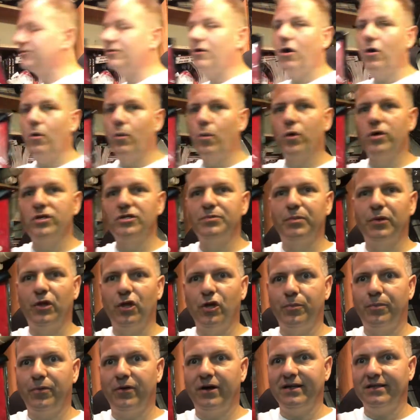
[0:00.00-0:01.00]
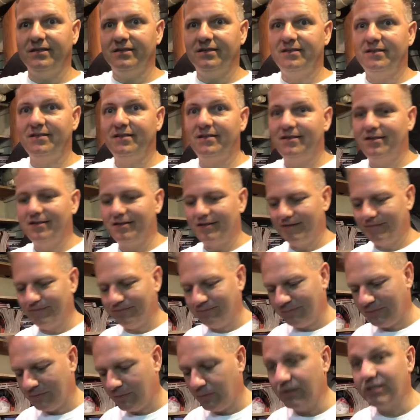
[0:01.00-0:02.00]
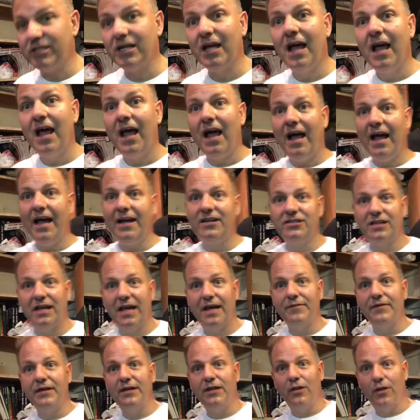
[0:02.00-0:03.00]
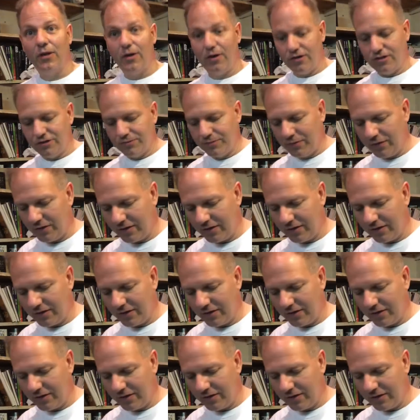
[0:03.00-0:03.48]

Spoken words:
Star Wars Blueprints, which I actually have a large